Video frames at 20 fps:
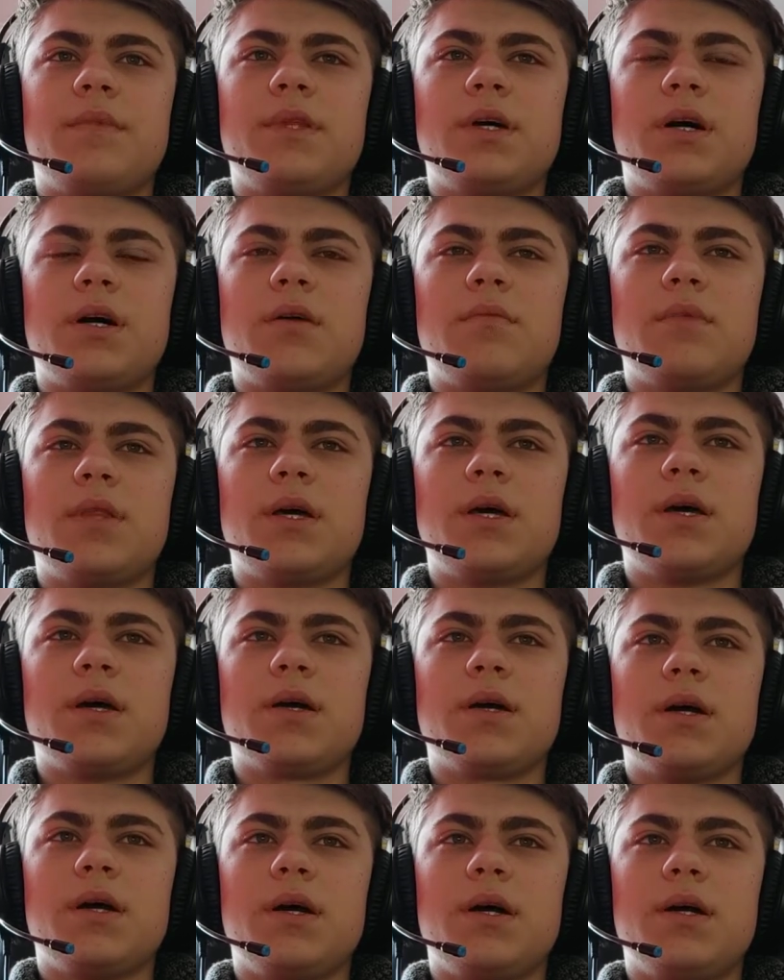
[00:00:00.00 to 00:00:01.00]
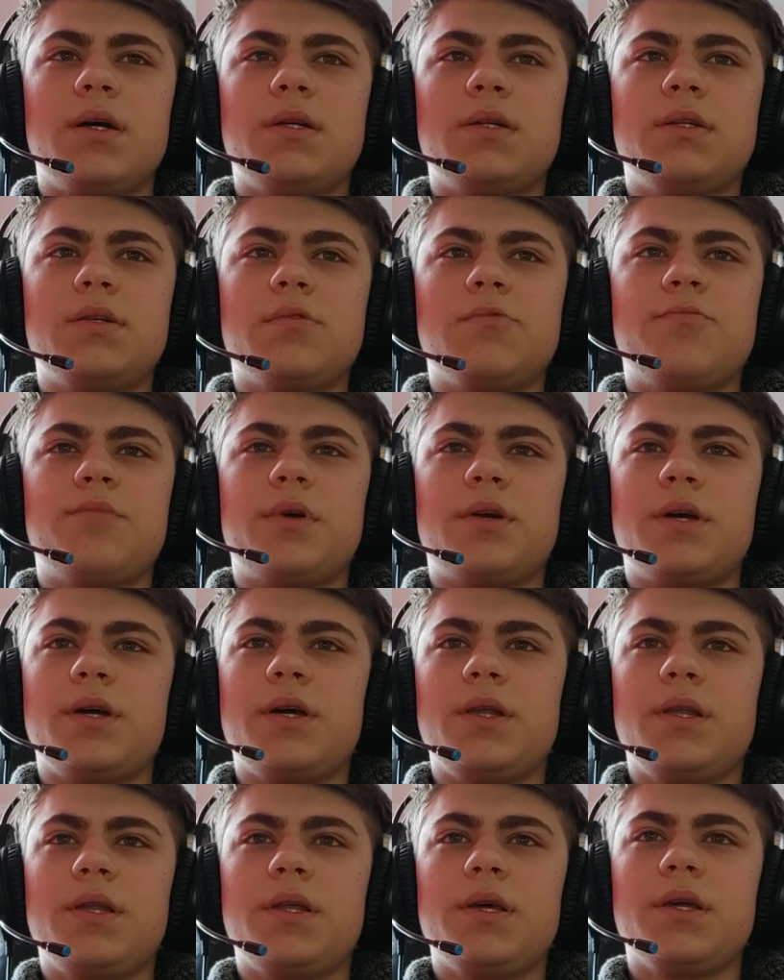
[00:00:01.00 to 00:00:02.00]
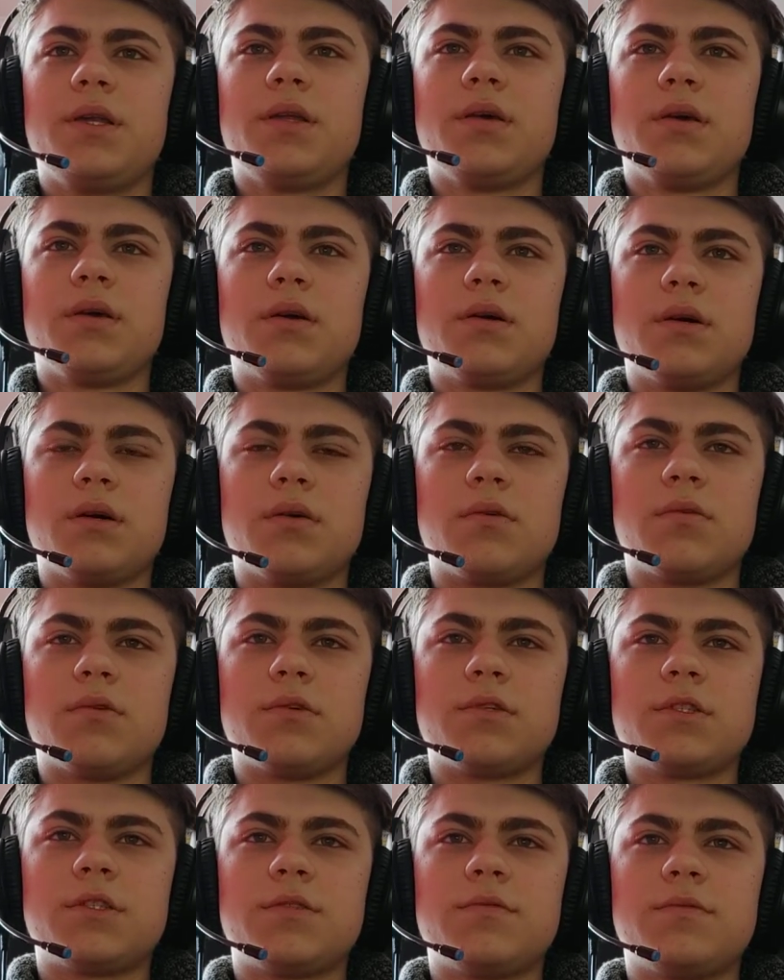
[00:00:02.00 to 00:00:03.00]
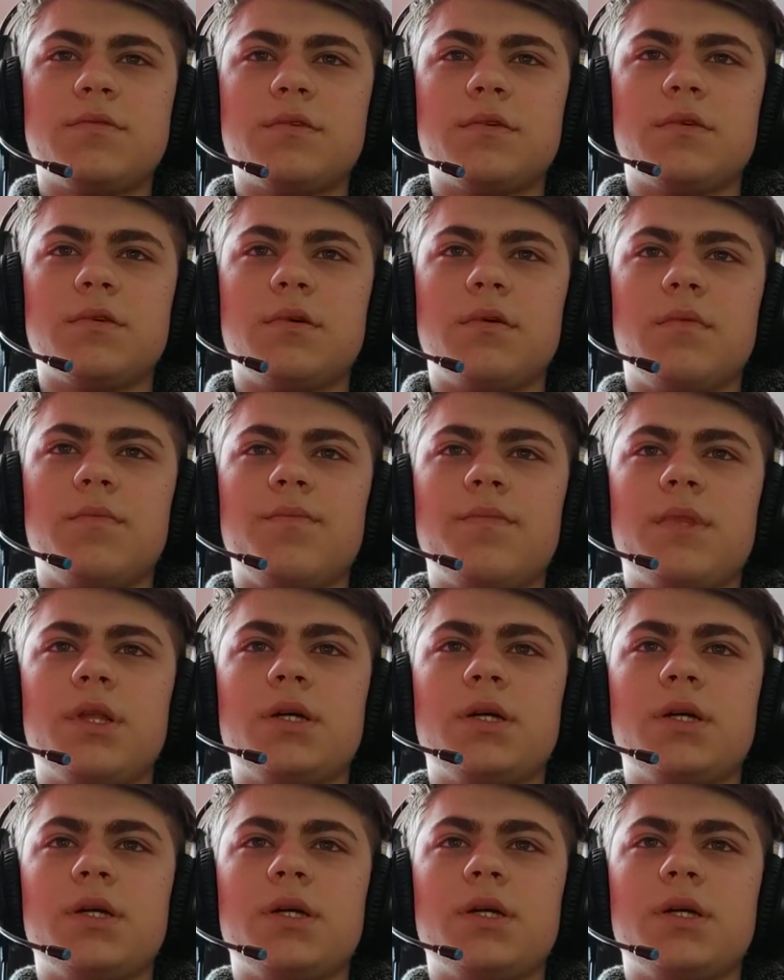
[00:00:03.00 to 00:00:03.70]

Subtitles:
time lag and operating costs for